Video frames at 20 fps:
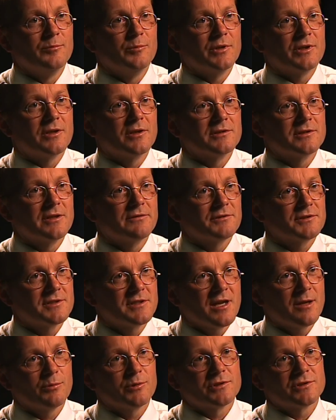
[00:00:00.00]
because they've
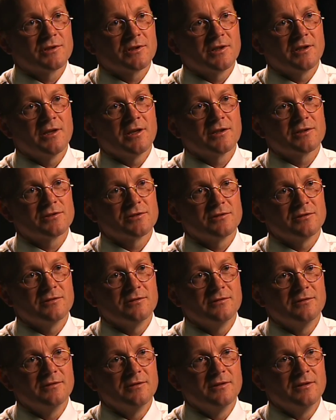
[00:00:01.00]
established a connection.
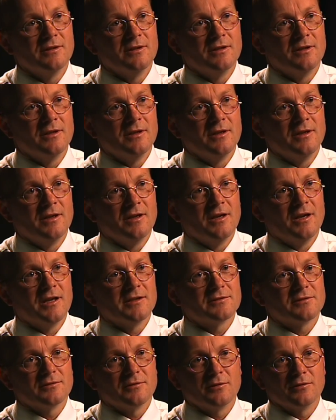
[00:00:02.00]

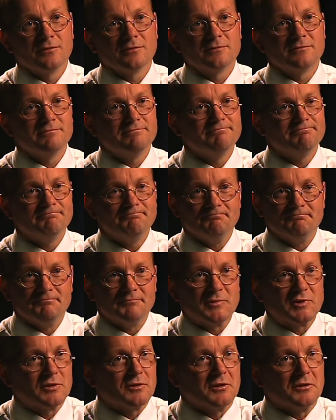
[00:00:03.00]
It's a little
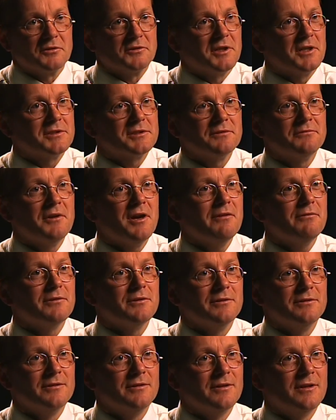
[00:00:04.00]
taste of
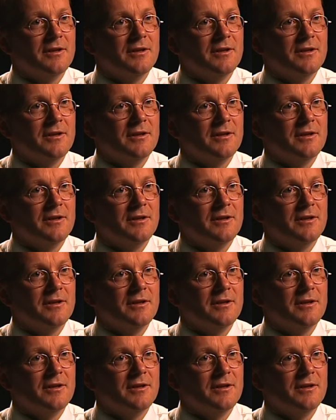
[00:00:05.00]
heaven